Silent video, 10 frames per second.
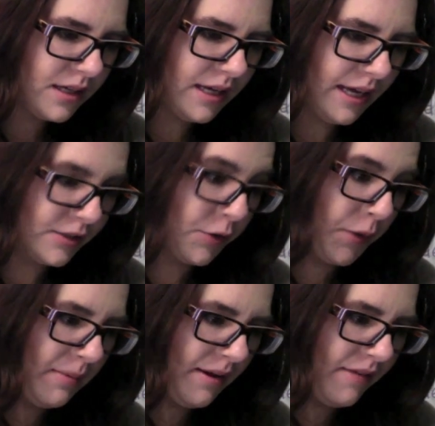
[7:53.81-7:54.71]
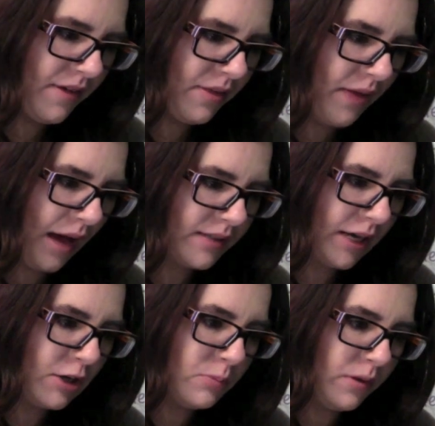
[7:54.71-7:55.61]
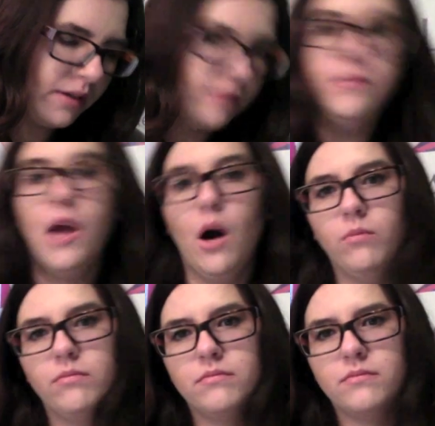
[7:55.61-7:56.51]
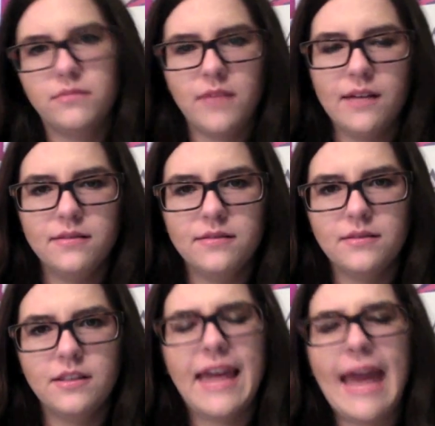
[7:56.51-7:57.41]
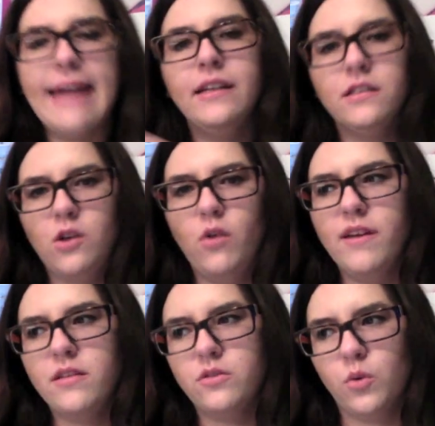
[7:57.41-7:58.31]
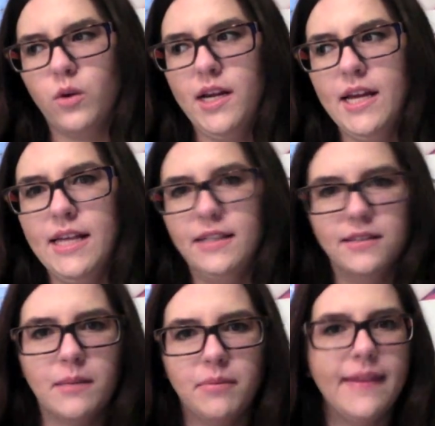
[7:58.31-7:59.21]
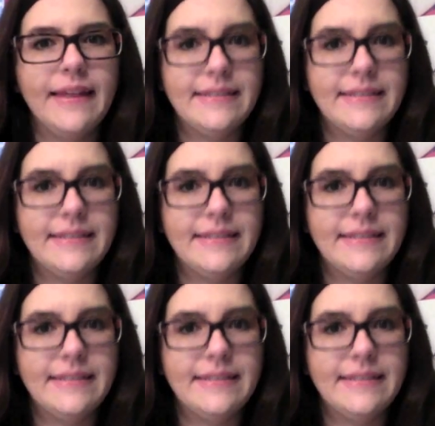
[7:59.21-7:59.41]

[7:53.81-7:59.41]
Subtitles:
Is there going to be a 5th Outsiders book? No. That Caden and Sophie's story is completely